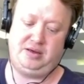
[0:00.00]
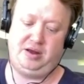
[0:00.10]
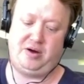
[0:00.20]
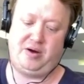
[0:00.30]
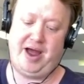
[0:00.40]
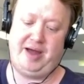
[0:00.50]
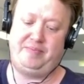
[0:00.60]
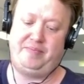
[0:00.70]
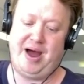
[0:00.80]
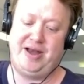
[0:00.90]
You know, I
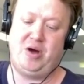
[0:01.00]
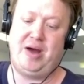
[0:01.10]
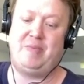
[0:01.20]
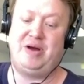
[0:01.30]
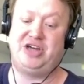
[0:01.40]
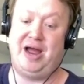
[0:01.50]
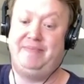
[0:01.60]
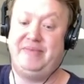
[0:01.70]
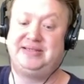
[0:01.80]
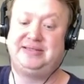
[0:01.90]
know how much I
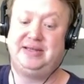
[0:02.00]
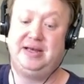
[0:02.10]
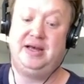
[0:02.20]
miss